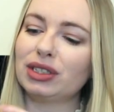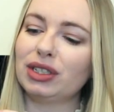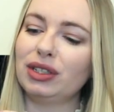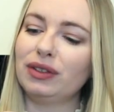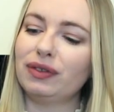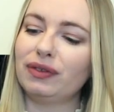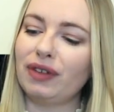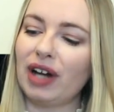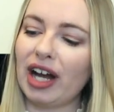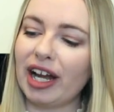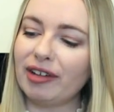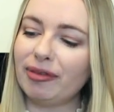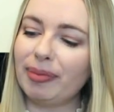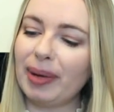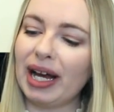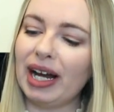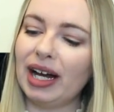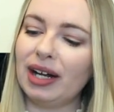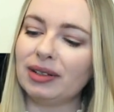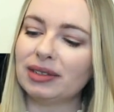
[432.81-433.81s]
to
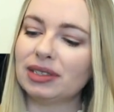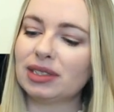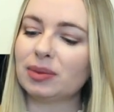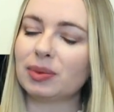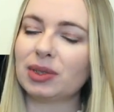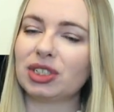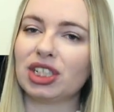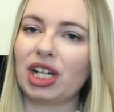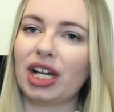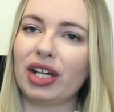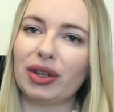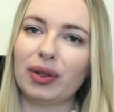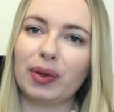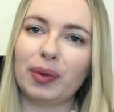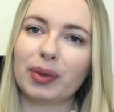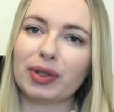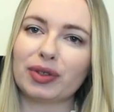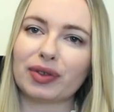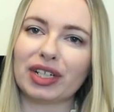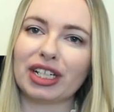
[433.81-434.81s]
£5, which I
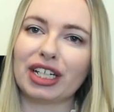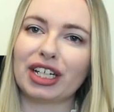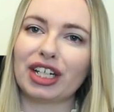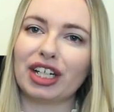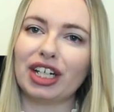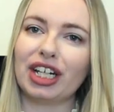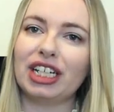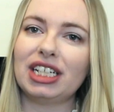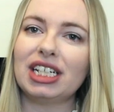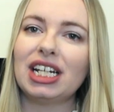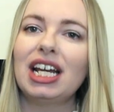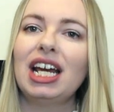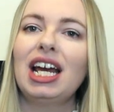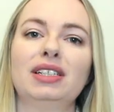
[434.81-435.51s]
thought was really good.